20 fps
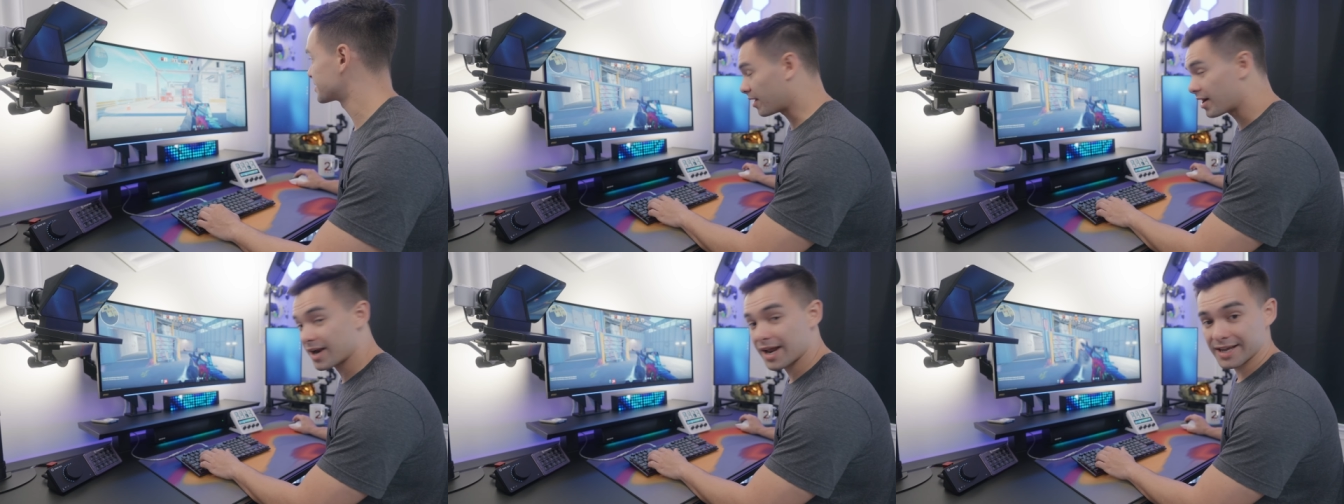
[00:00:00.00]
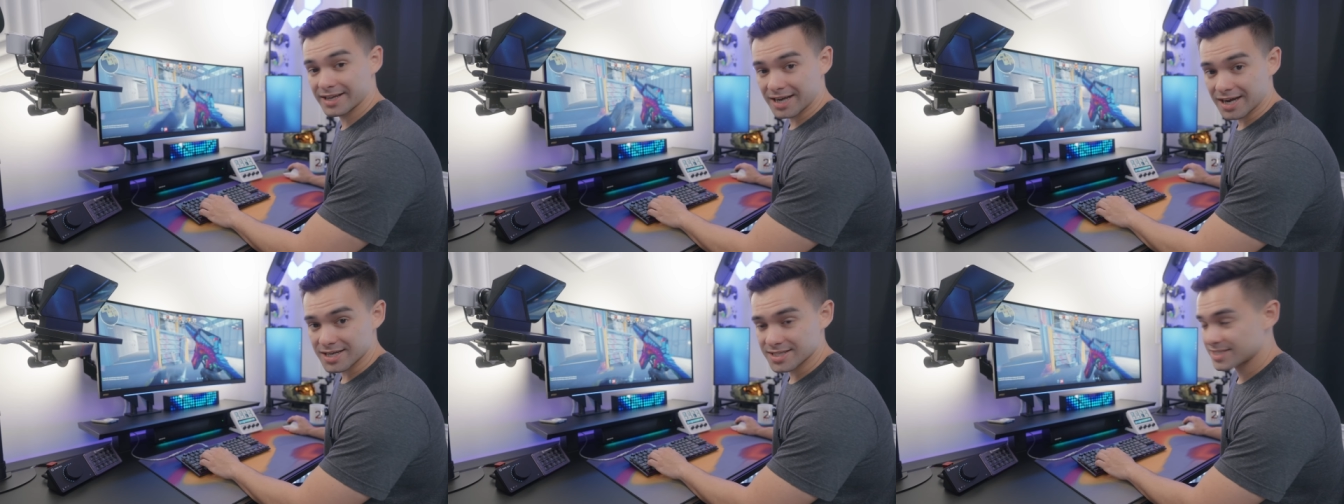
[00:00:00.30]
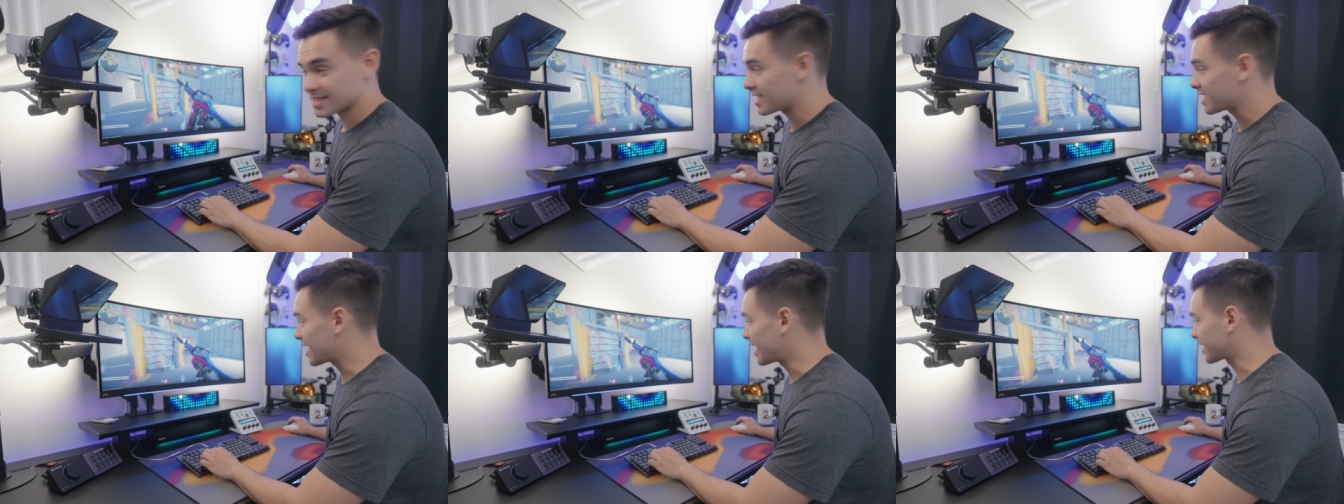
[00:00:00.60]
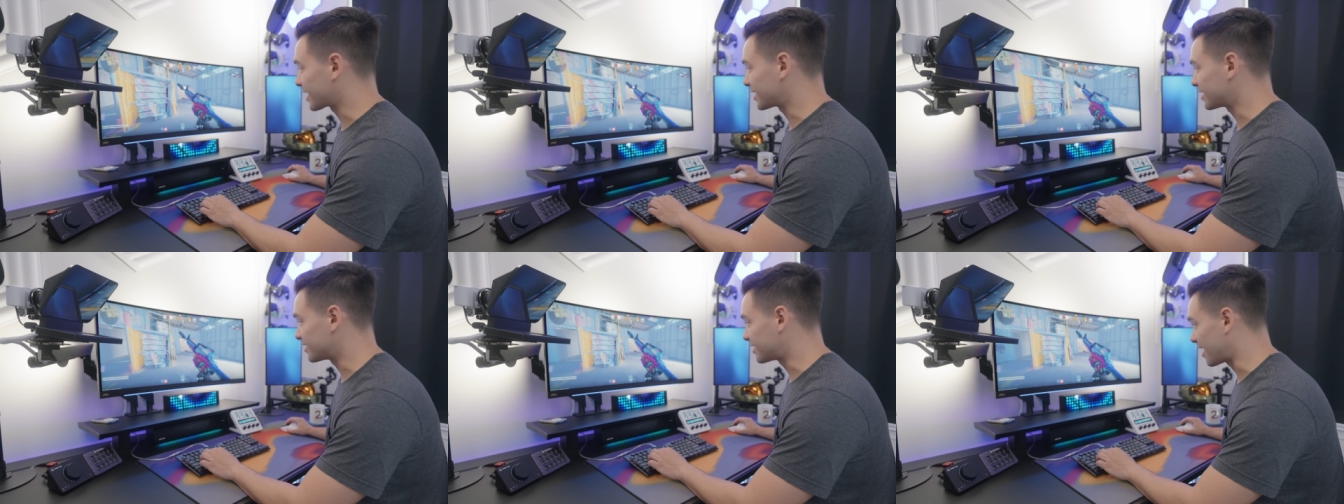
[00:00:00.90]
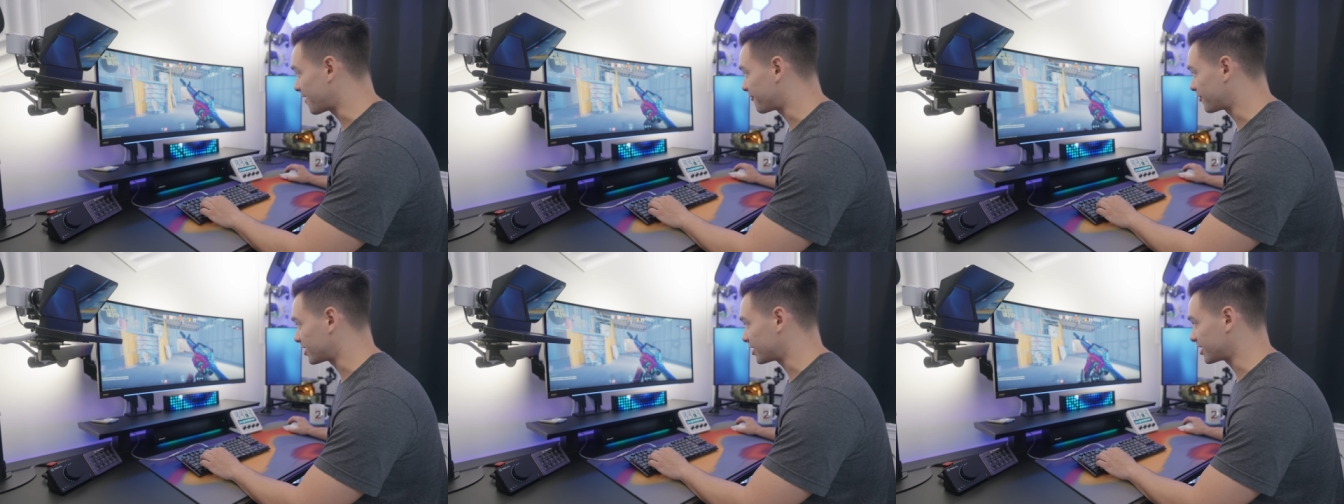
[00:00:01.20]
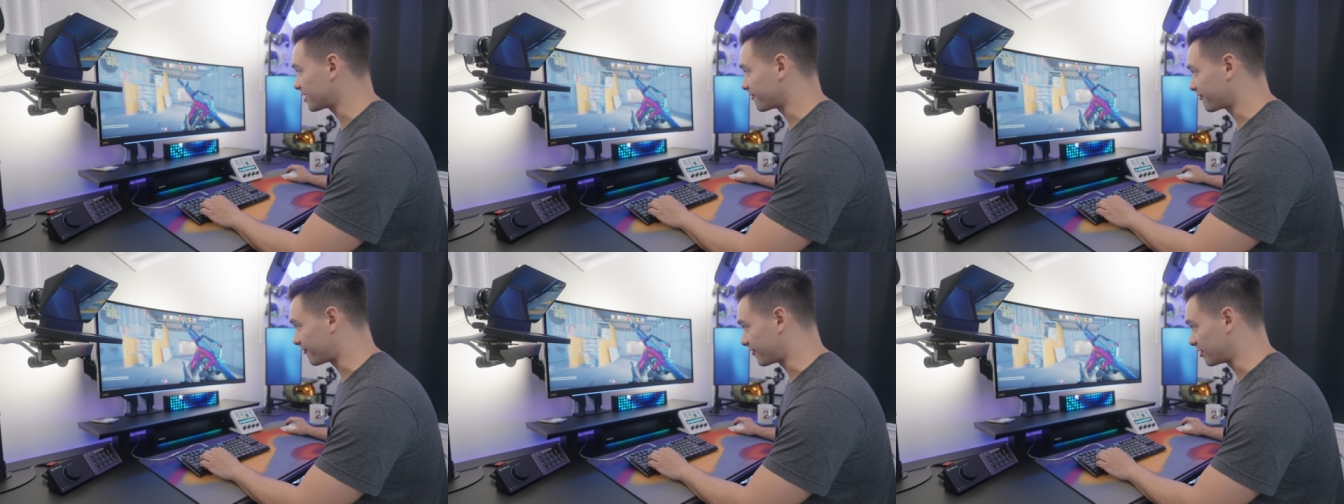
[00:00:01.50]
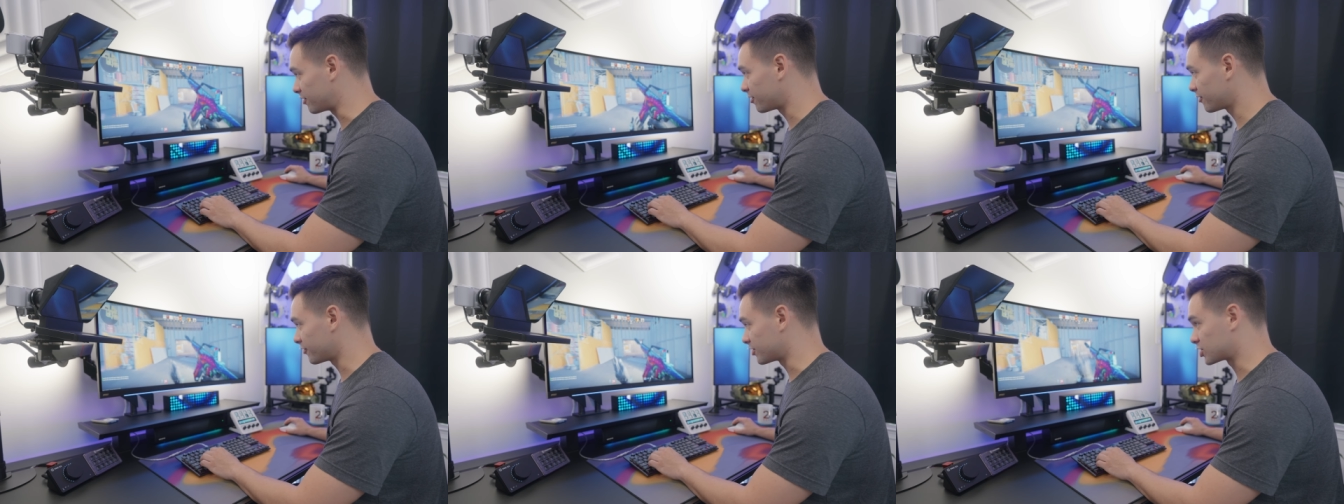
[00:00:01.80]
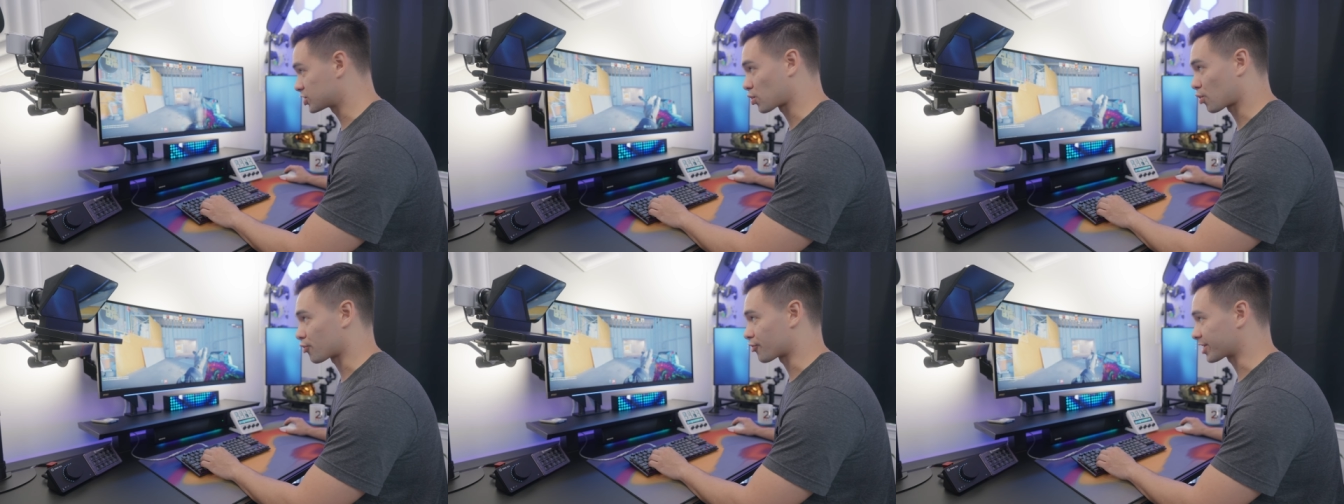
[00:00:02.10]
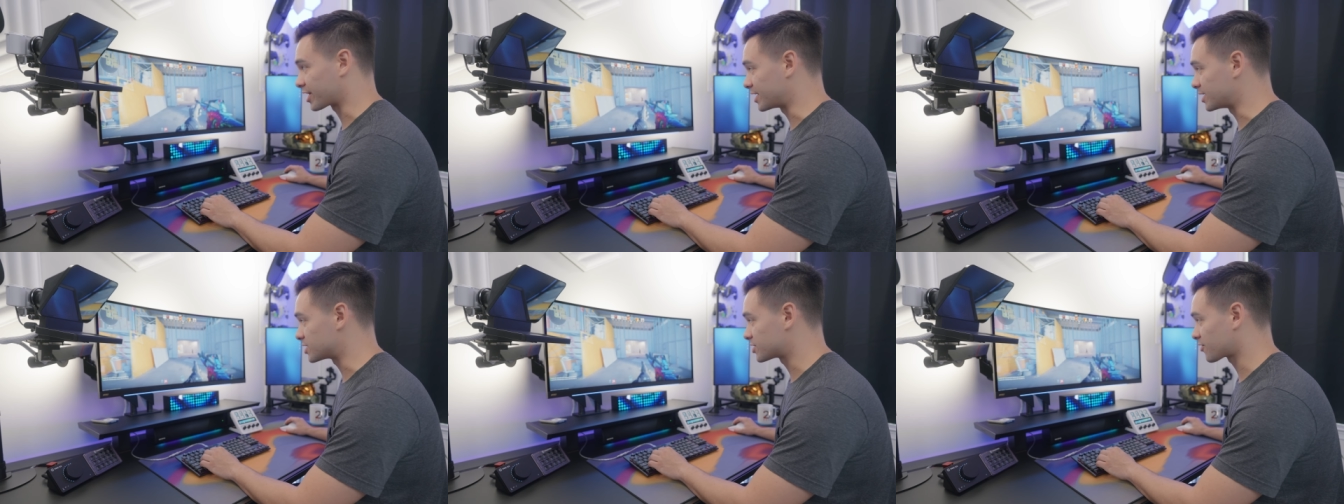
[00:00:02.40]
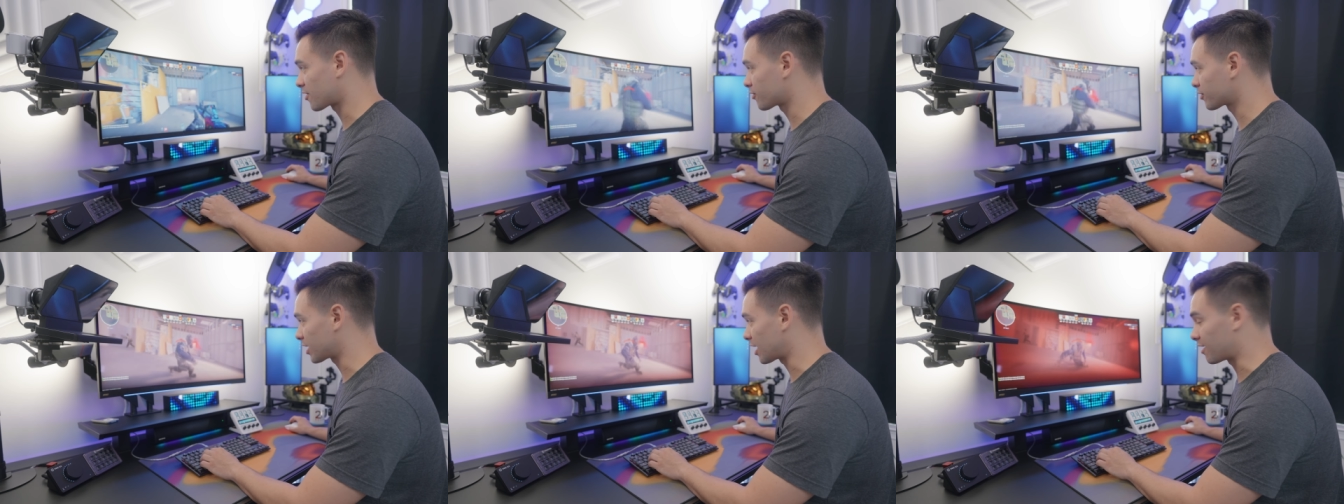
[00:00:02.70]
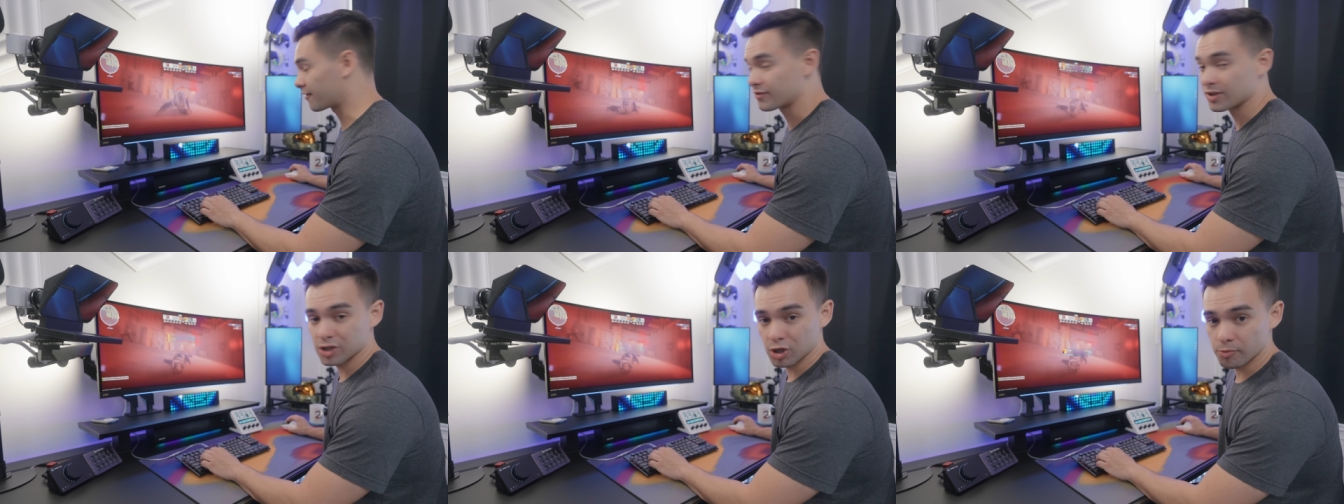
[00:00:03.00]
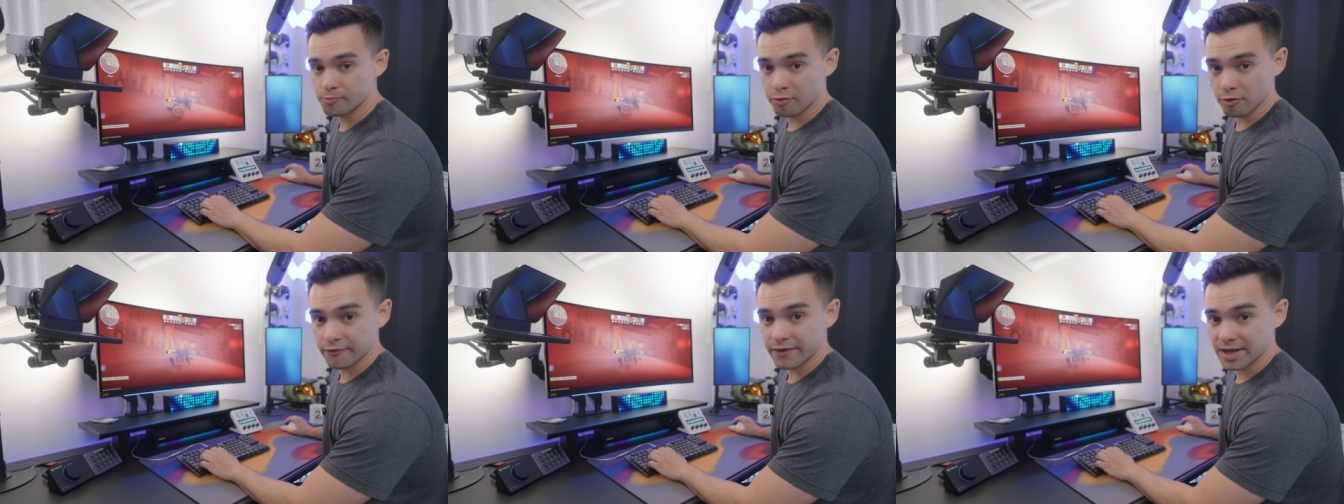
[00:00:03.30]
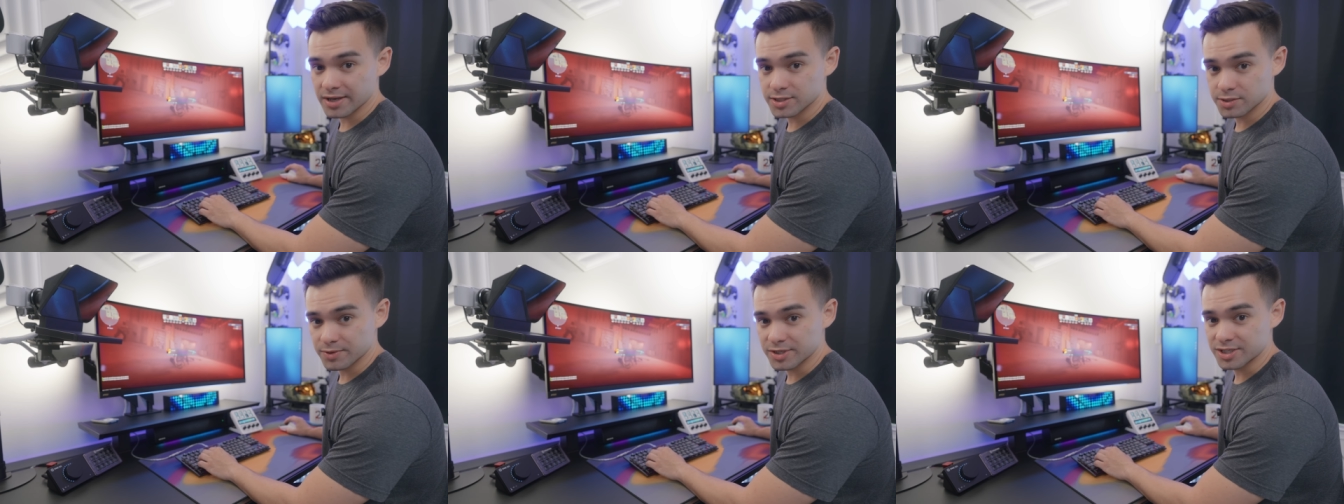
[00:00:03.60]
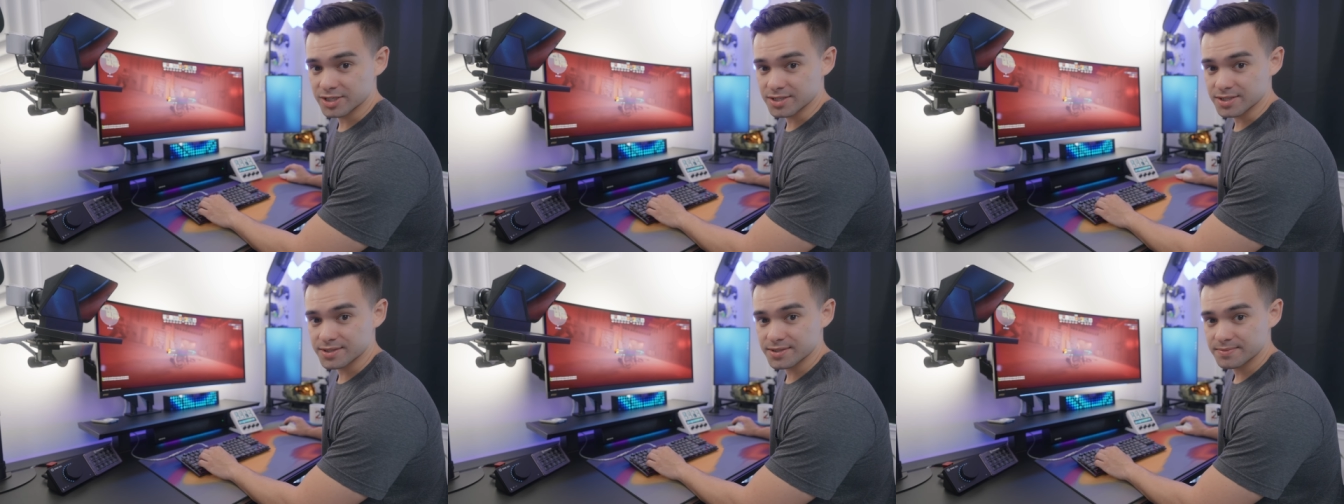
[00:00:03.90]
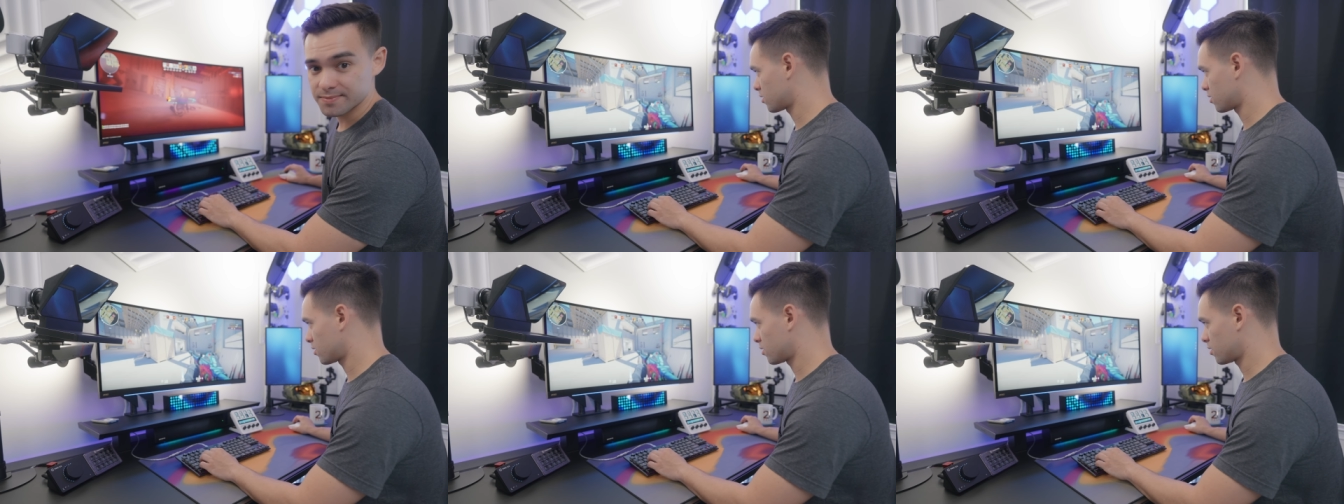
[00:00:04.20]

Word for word: but I gotta say I can definitely feel the shorter keystroke of the low profile switches.